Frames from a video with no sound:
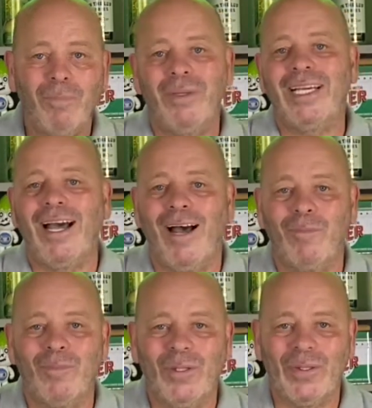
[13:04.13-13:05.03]
Be calm,
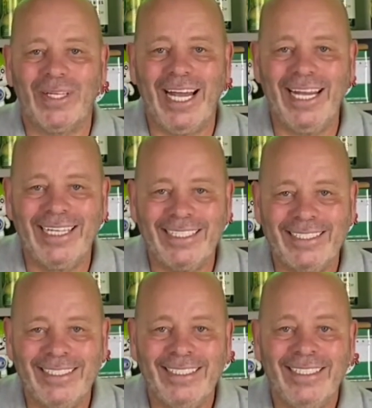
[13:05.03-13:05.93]
okay?
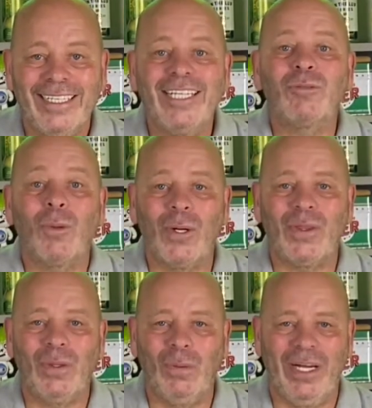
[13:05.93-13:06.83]
It's worth
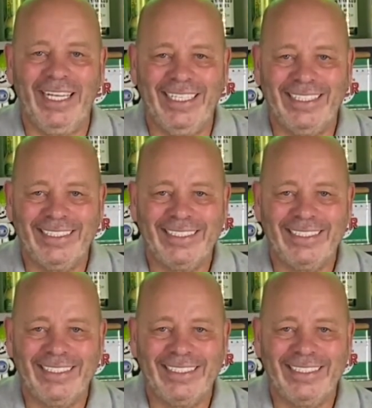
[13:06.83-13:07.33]
the wait.